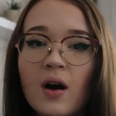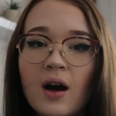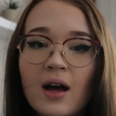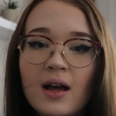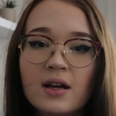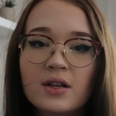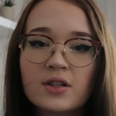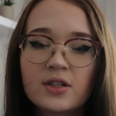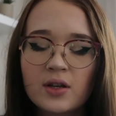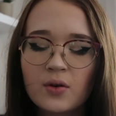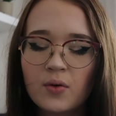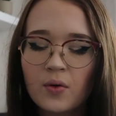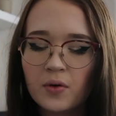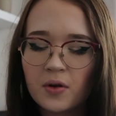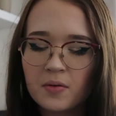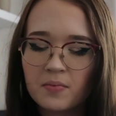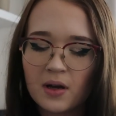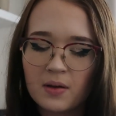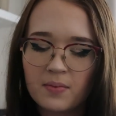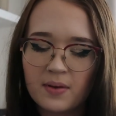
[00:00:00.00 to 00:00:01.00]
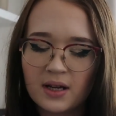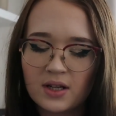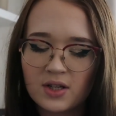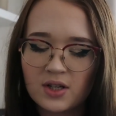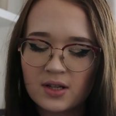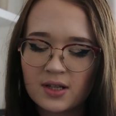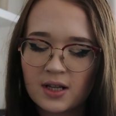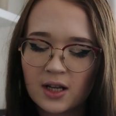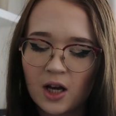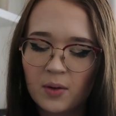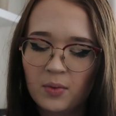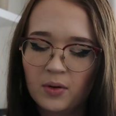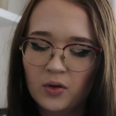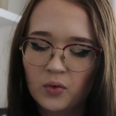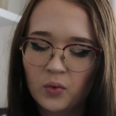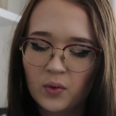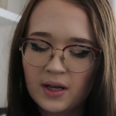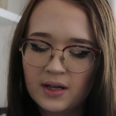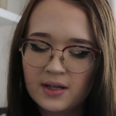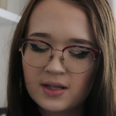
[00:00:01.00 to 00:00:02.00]
I actually ordered my pictures a couple
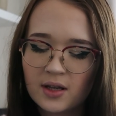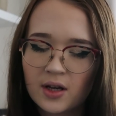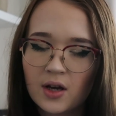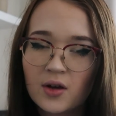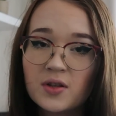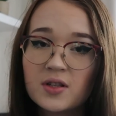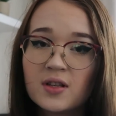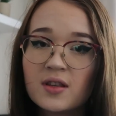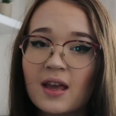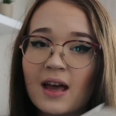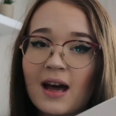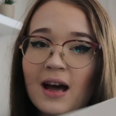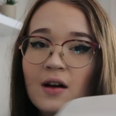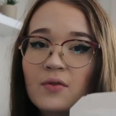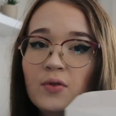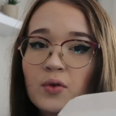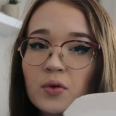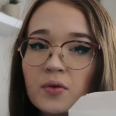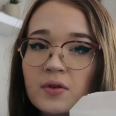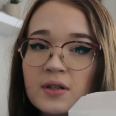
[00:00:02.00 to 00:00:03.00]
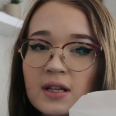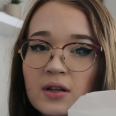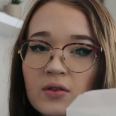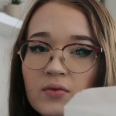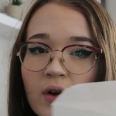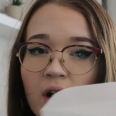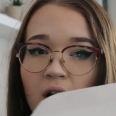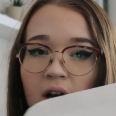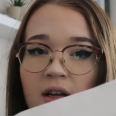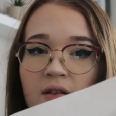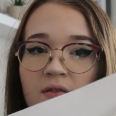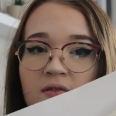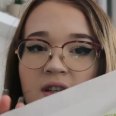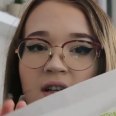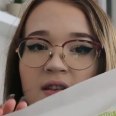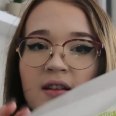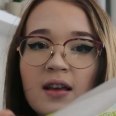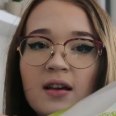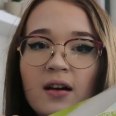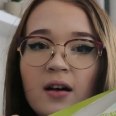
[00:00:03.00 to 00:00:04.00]
of weeks ago, so they have already arrived,
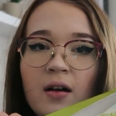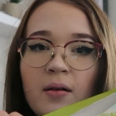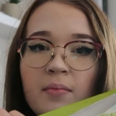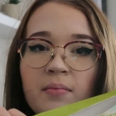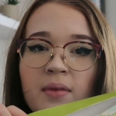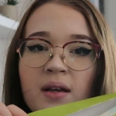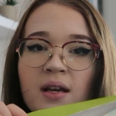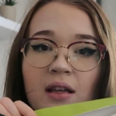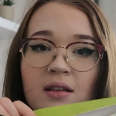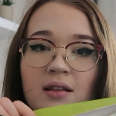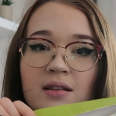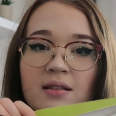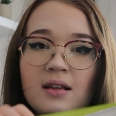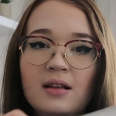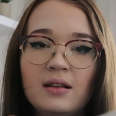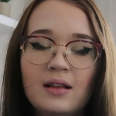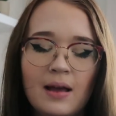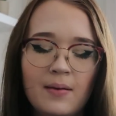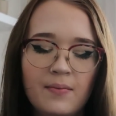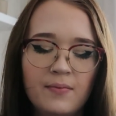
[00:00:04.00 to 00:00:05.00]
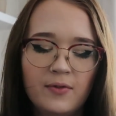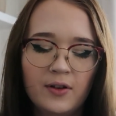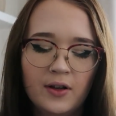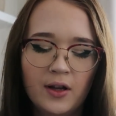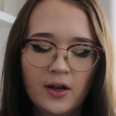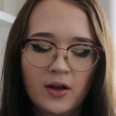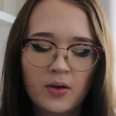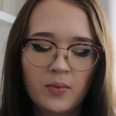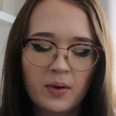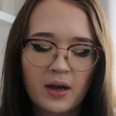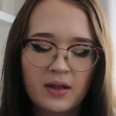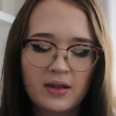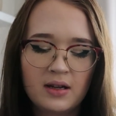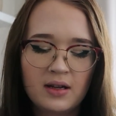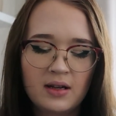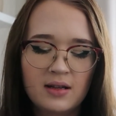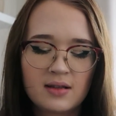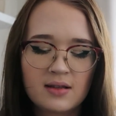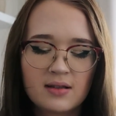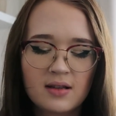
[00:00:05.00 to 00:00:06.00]
and they come in this little envelope, and then
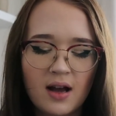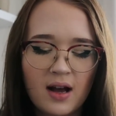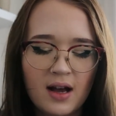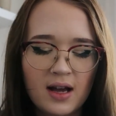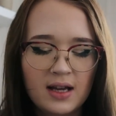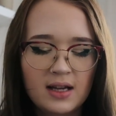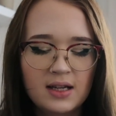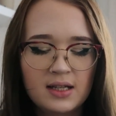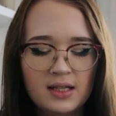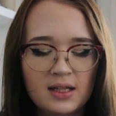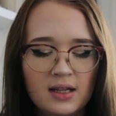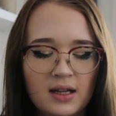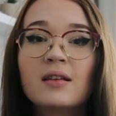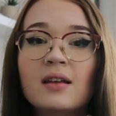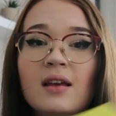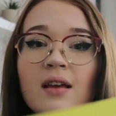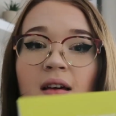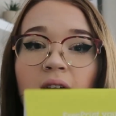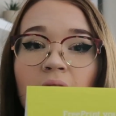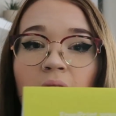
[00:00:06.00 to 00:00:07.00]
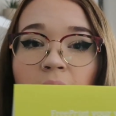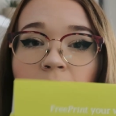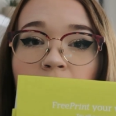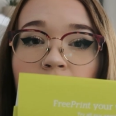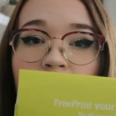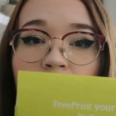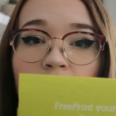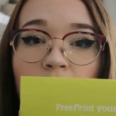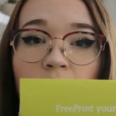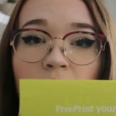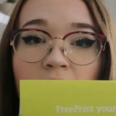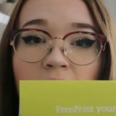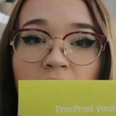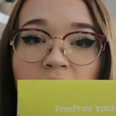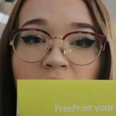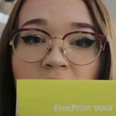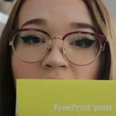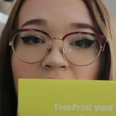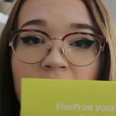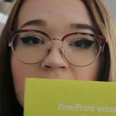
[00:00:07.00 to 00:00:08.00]
inside they come
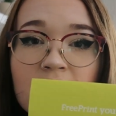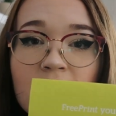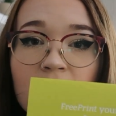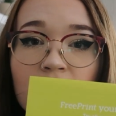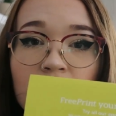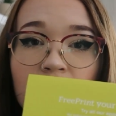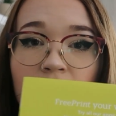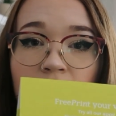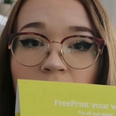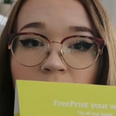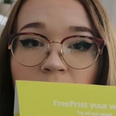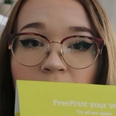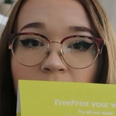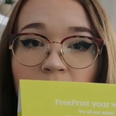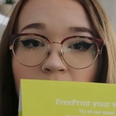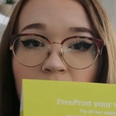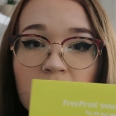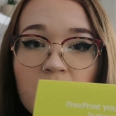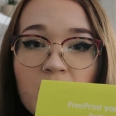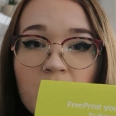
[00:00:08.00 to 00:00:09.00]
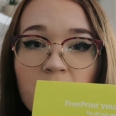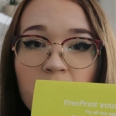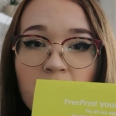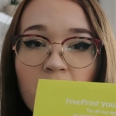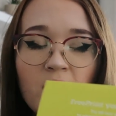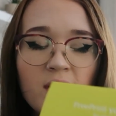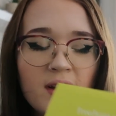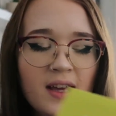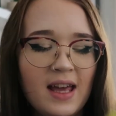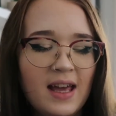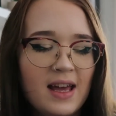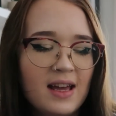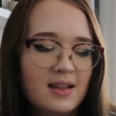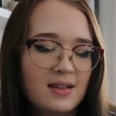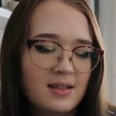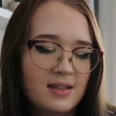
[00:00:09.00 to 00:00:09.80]
in this little photo pocket.